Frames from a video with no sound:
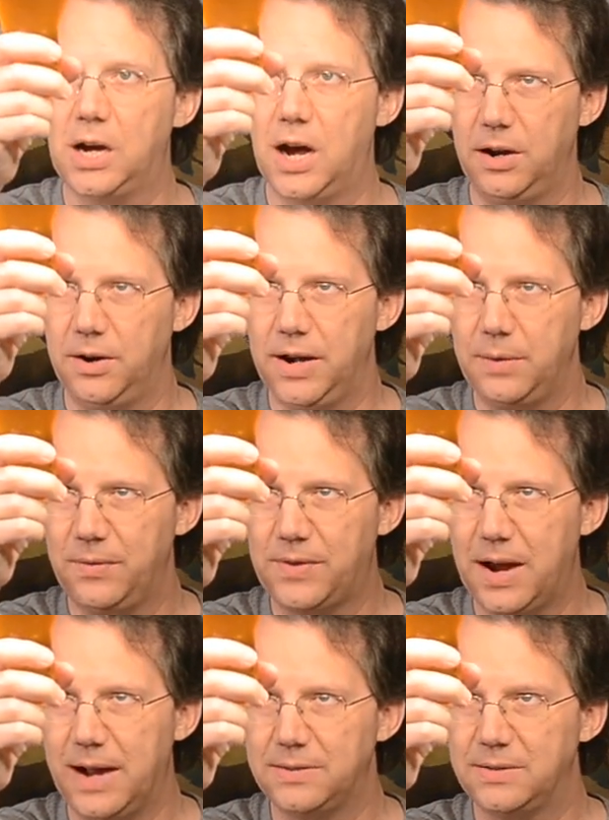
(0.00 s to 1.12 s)
coloring. We've
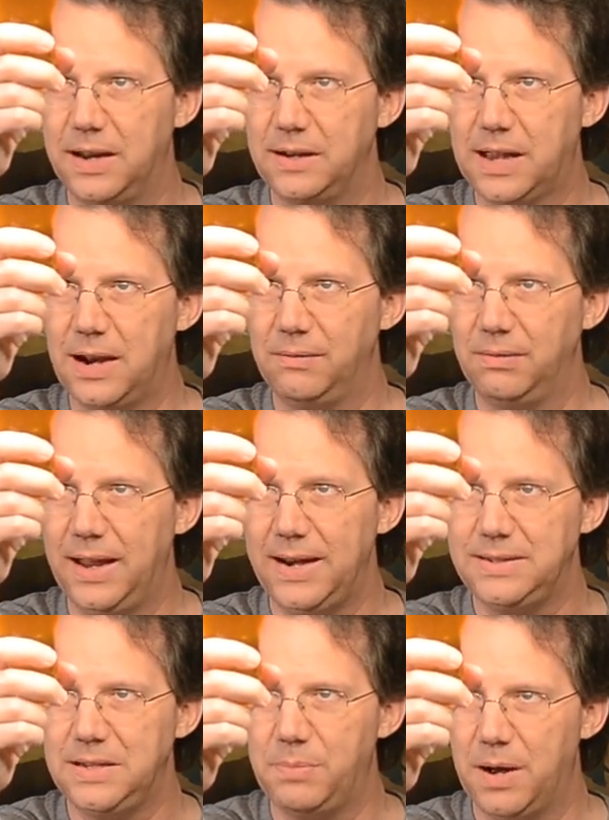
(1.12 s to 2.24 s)
got, say, kind of
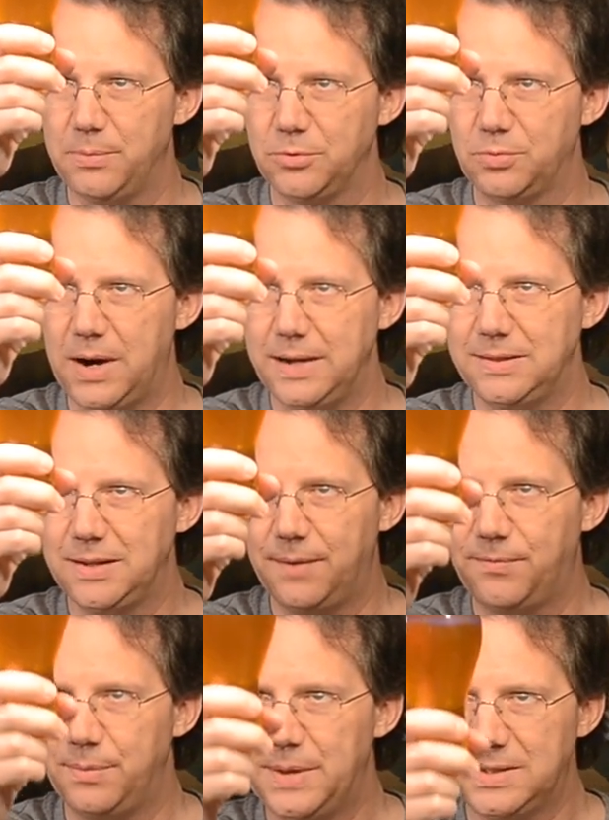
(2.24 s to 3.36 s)
lazy bubbles rising up
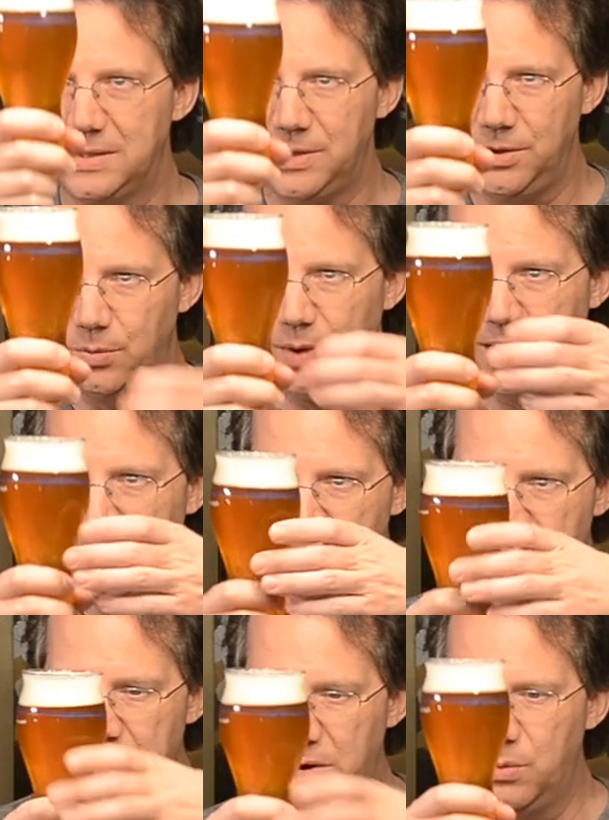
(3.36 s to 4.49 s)
from that center ring in the
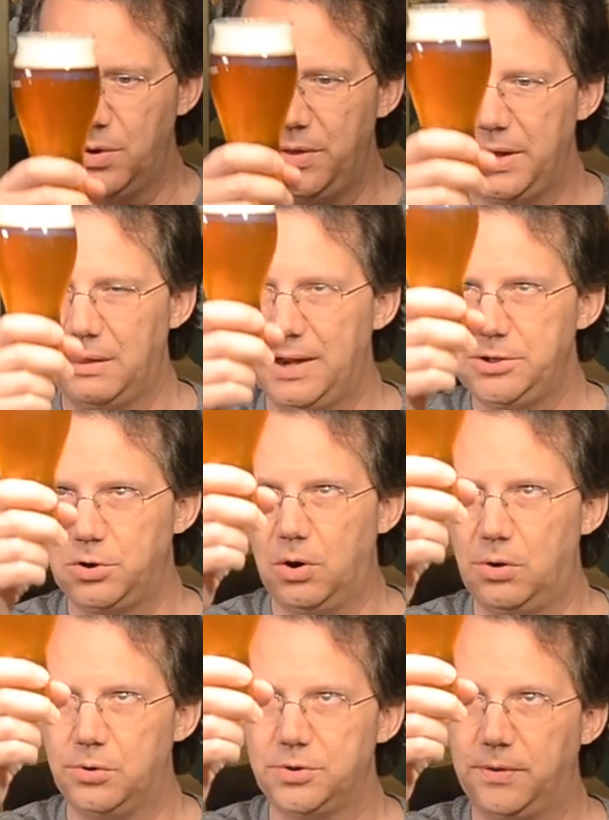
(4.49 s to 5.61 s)
middle where the laser
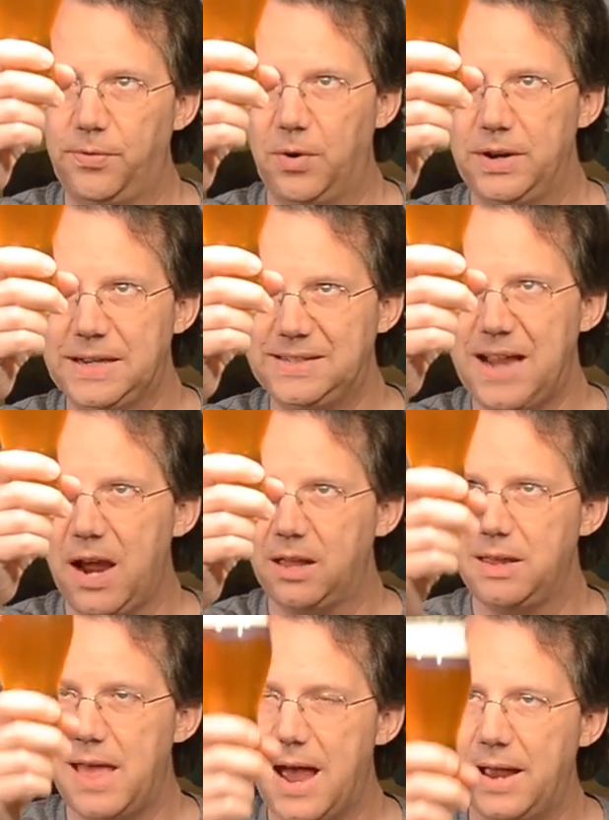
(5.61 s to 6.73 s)
holes are for
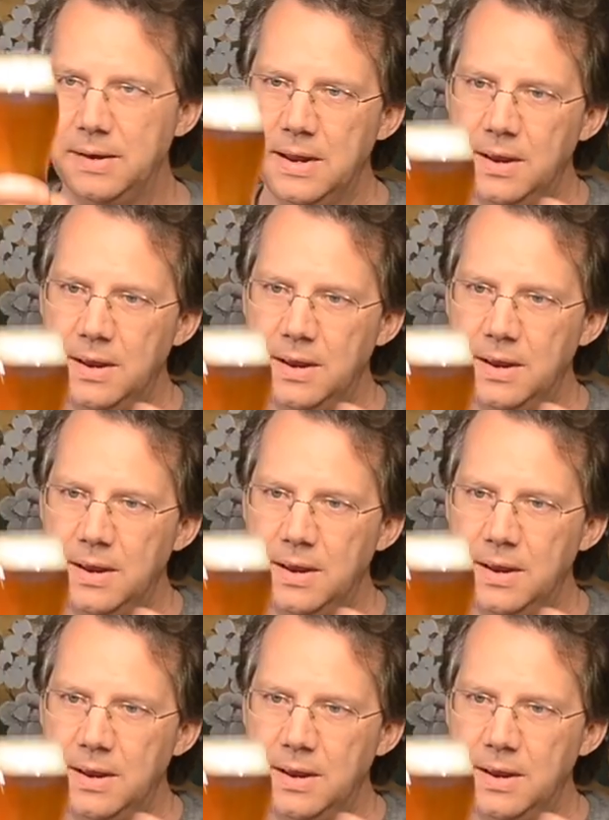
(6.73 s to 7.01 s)
exactly that,